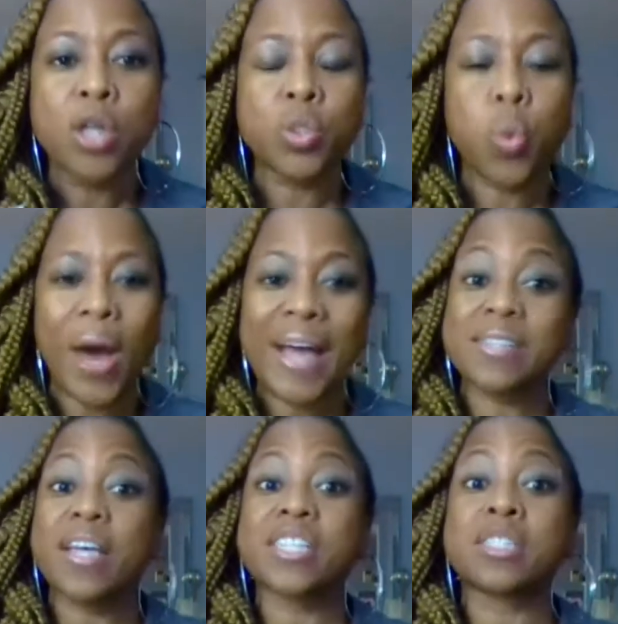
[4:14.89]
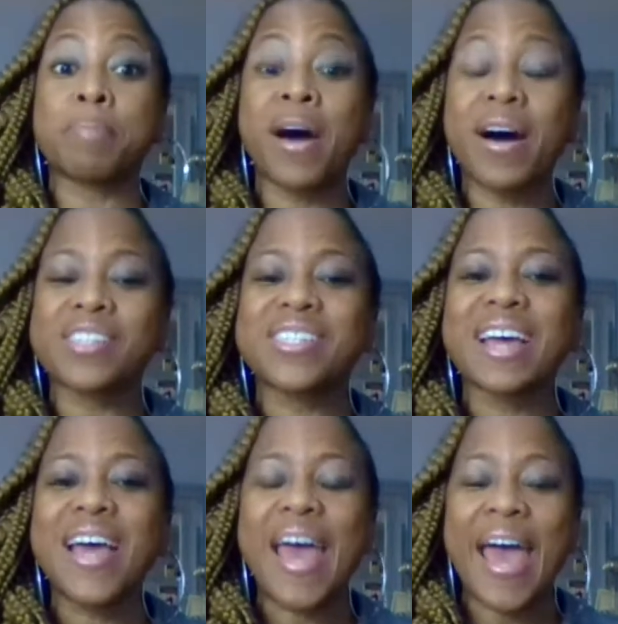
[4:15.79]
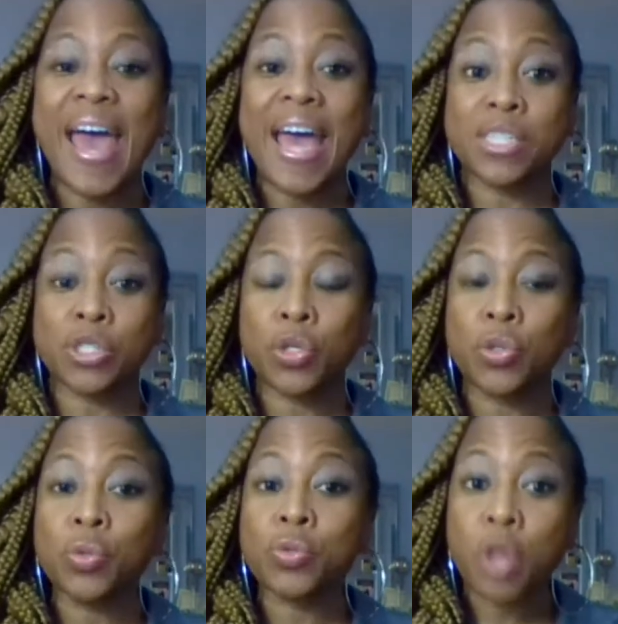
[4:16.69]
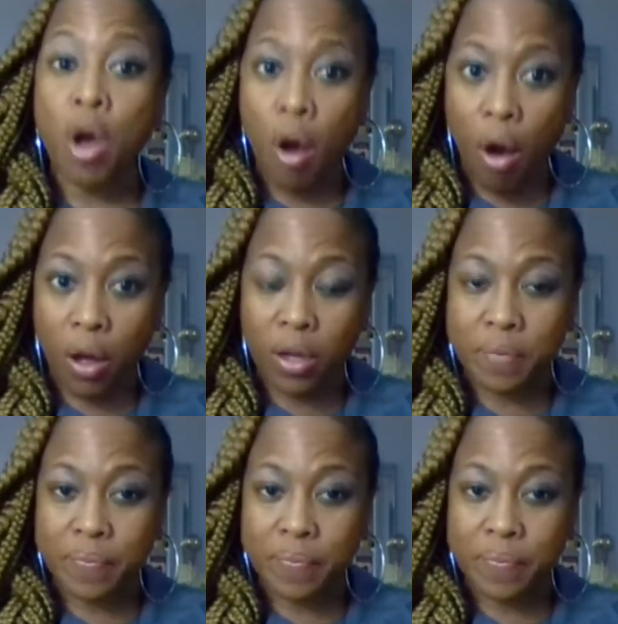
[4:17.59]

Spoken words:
twice as much as you talk.